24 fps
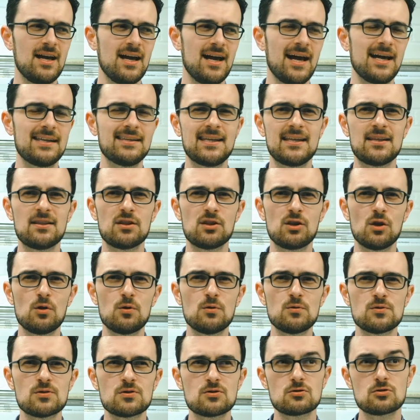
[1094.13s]
and then
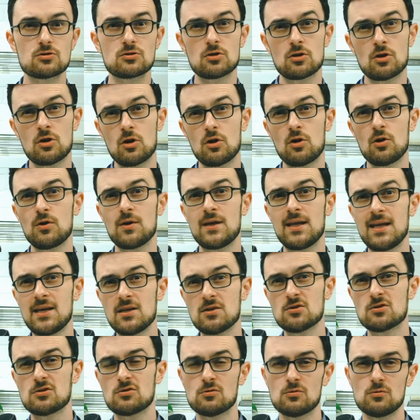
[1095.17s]
those turn
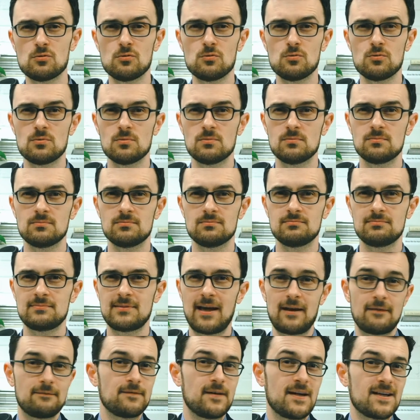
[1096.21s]
into
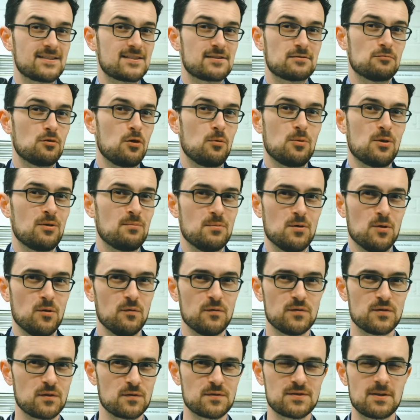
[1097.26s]
how fast the robot
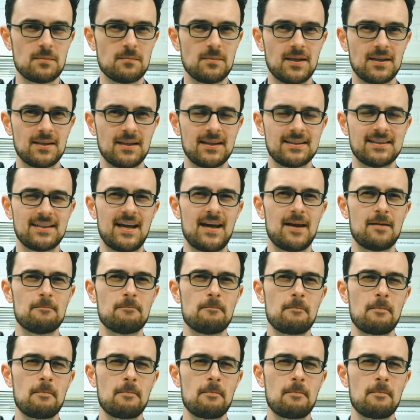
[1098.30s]
moves or something like that.